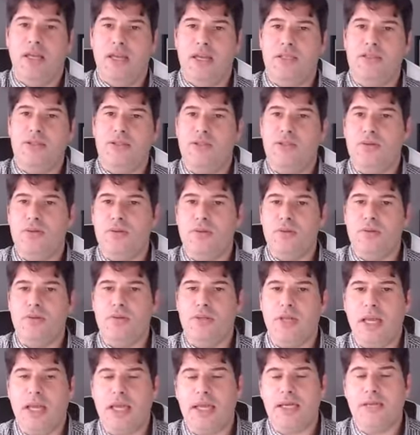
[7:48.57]

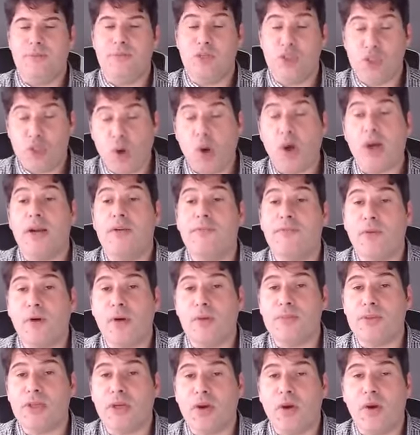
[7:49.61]
into shorter
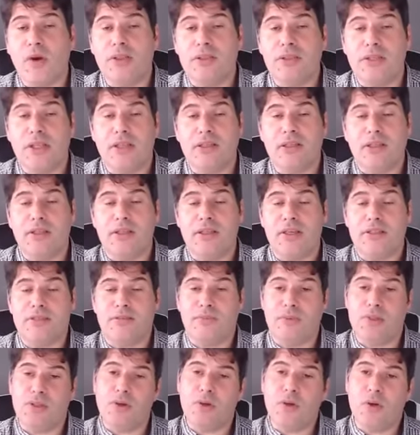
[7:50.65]
forms of content, and
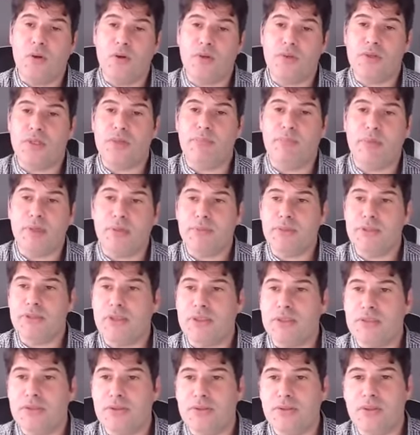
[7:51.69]
that's what you call
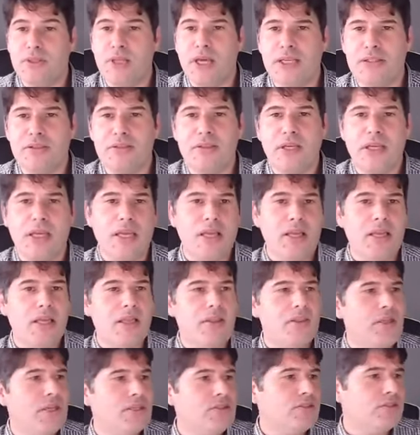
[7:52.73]
repurposing. So that's
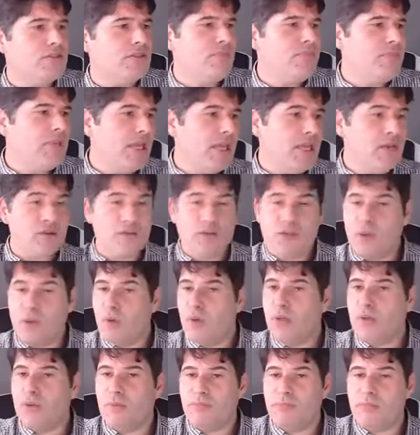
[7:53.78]
something else that
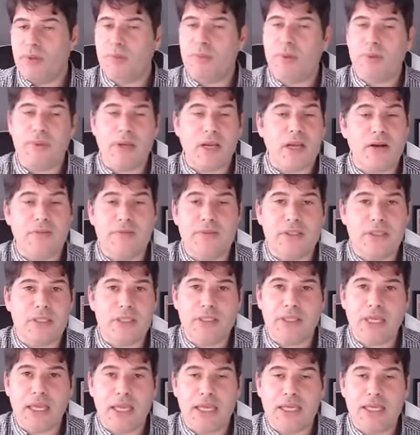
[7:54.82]
we'll probably
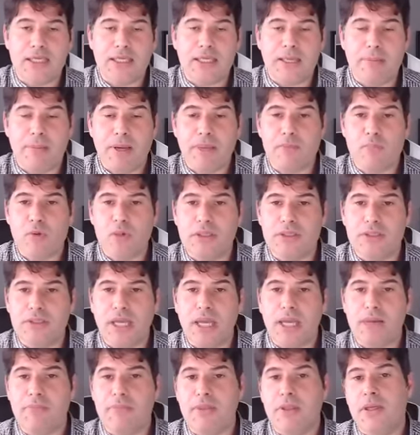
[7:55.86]
cover in a bit more
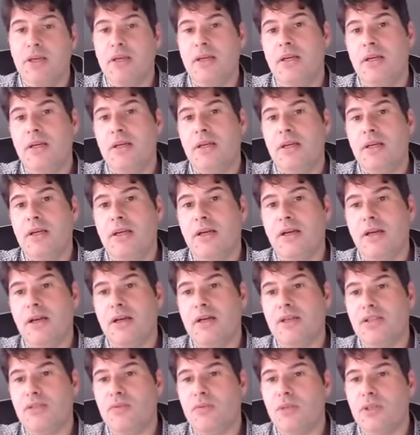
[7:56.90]
depth
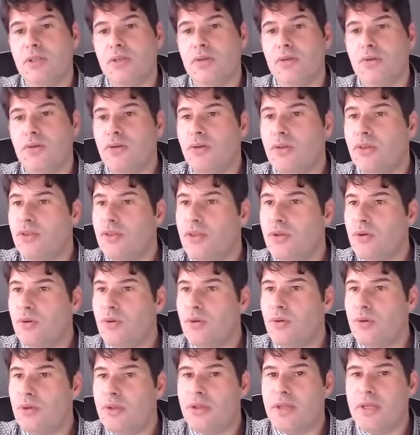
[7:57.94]
as we go
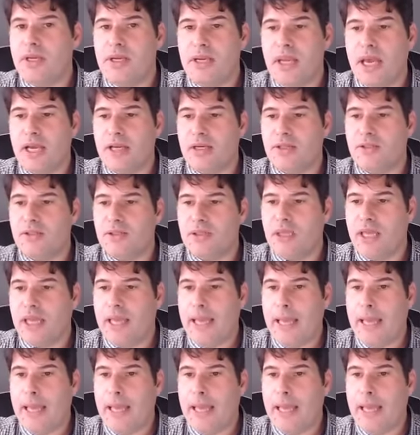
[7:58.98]
through the next